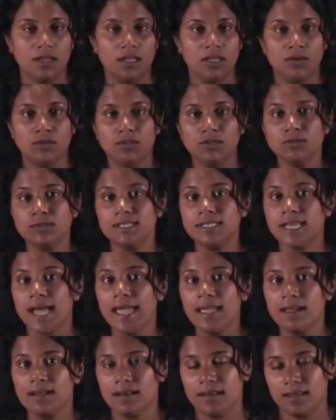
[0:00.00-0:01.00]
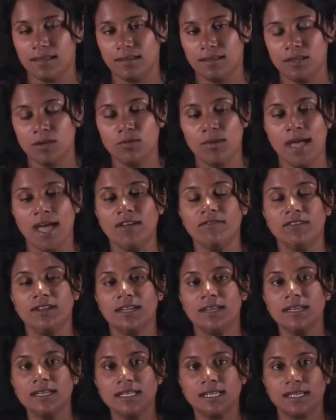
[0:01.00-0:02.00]
You do cycling, you have
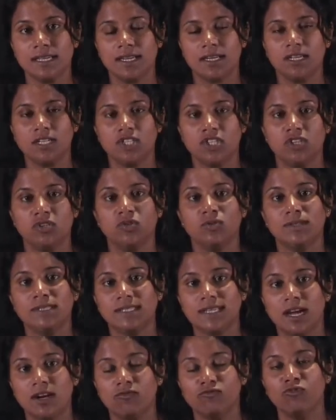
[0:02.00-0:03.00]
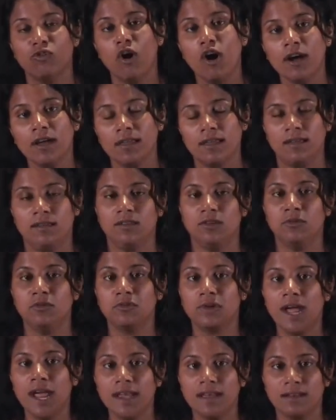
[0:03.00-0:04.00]
kinetic energy. You start walking, you
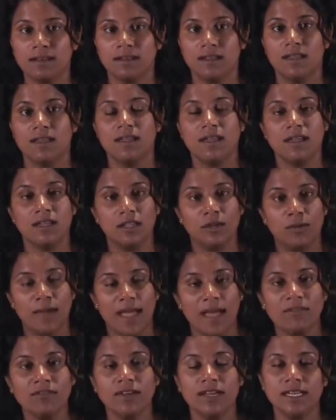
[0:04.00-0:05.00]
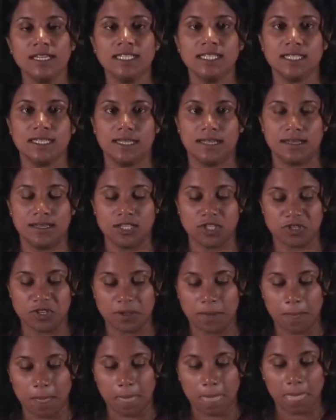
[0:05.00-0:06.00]
run, you have kinetic
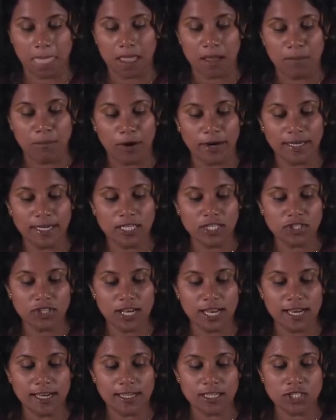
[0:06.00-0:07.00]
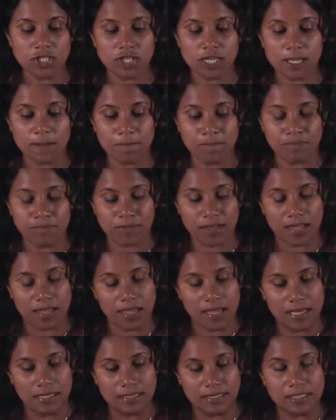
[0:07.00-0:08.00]
energy. Potential energy,
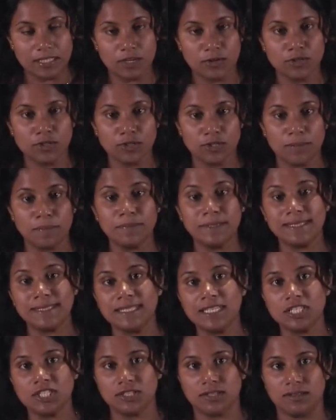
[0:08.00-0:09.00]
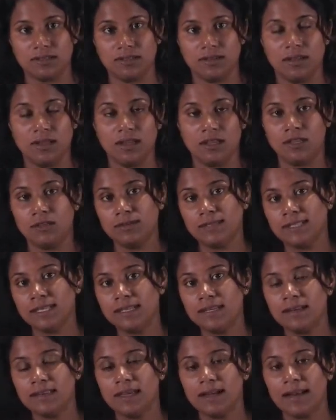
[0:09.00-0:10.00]
it's due to the position. You
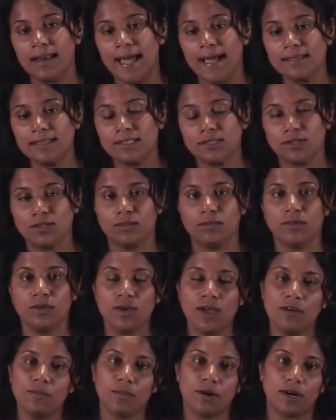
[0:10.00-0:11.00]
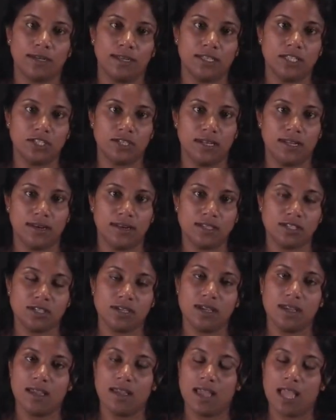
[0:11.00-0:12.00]
sit in the classroom, you have potential energy.
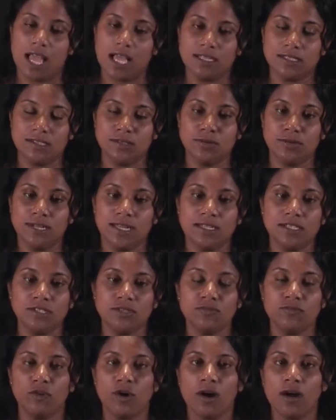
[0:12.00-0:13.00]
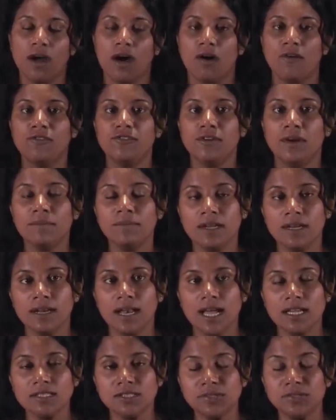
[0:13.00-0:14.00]
As soon as you walk out from the
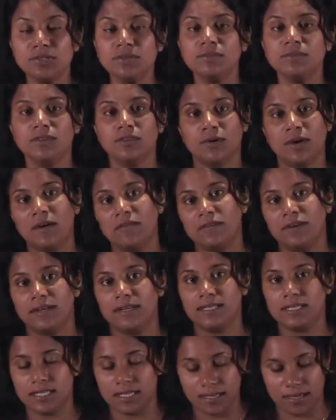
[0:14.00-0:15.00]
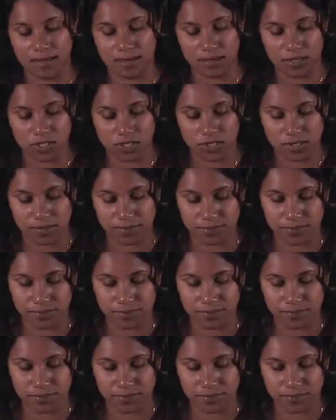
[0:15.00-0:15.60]
classroom, you have kinetic energy.